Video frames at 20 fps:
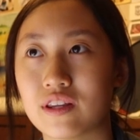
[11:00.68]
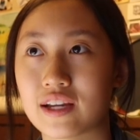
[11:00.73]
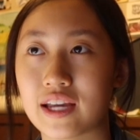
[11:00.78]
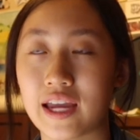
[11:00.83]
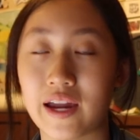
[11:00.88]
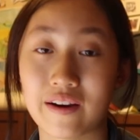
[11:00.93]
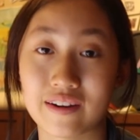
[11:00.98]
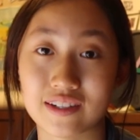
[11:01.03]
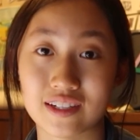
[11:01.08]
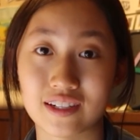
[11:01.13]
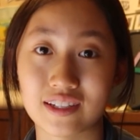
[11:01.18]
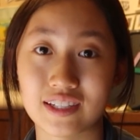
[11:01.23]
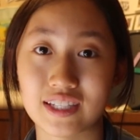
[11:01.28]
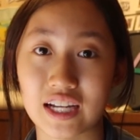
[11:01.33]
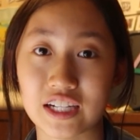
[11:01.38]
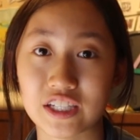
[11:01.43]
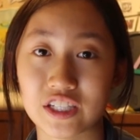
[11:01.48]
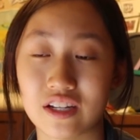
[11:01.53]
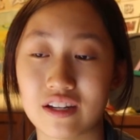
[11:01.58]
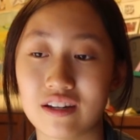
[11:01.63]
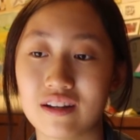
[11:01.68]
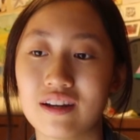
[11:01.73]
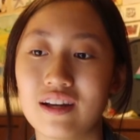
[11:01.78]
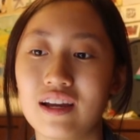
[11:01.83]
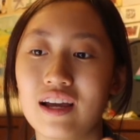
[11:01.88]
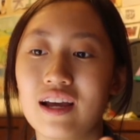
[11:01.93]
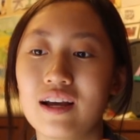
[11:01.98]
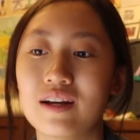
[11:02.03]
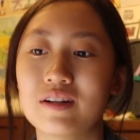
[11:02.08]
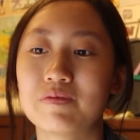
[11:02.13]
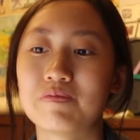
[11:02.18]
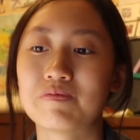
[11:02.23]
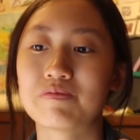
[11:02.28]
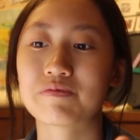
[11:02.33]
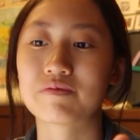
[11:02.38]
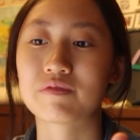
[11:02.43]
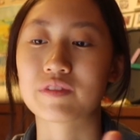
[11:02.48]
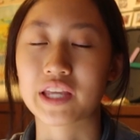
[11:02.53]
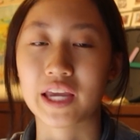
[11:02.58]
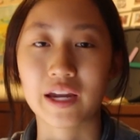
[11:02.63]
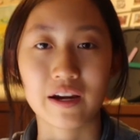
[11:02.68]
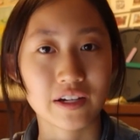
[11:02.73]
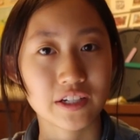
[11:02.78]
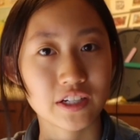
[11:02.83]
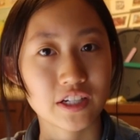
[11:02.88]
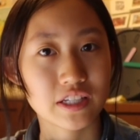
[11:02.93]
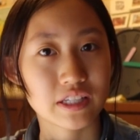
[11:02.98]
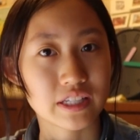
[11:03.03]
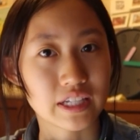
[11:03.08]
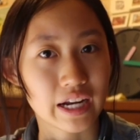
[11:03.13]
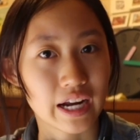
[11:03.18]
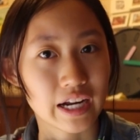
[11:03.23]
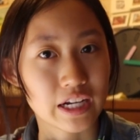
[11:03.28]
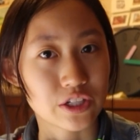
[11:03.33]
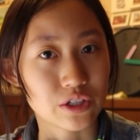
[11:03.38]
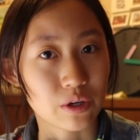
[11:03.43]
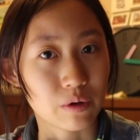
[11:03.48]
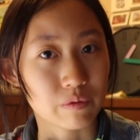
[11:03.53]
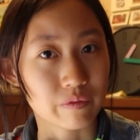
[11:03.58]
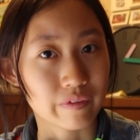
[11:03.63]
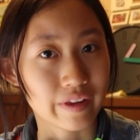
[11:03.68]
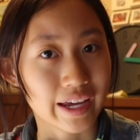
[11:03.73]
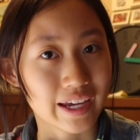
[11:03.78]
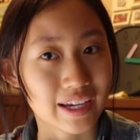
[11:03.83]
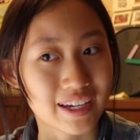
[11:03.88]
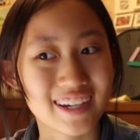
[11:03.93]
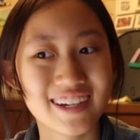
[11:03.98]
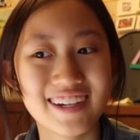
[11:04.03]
the character section. Characters that I don't like.